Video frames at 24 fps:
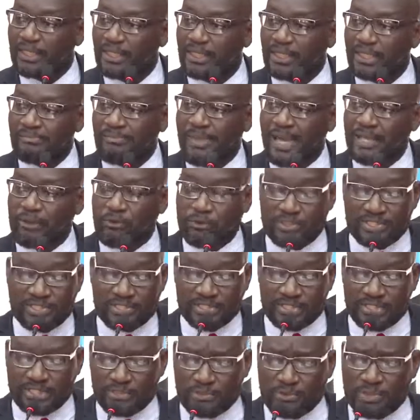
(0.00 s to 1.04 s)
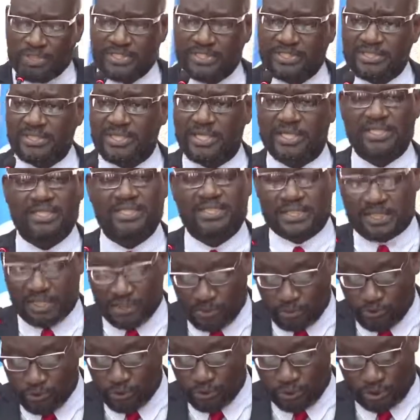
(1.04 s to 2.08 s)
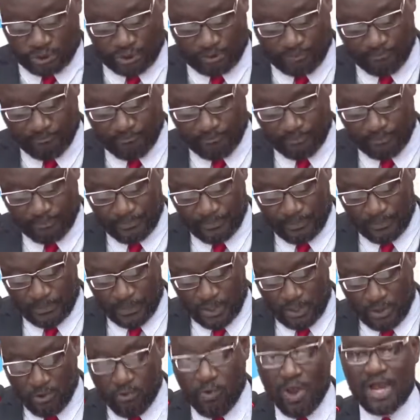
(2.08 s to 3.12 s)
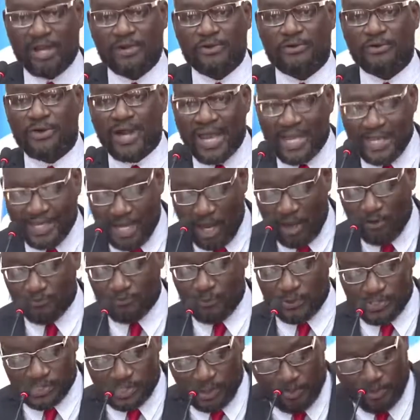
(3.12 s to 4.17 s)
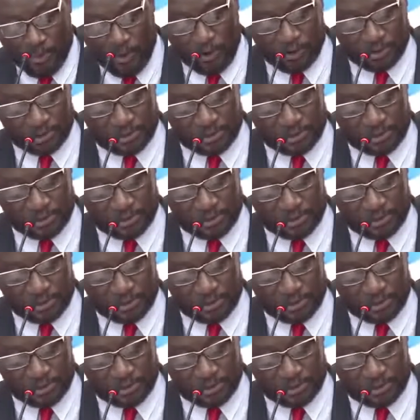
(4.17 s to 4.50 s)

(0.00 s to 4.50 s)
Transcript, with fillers: in my constituency and in St. Lucia who are crying out for support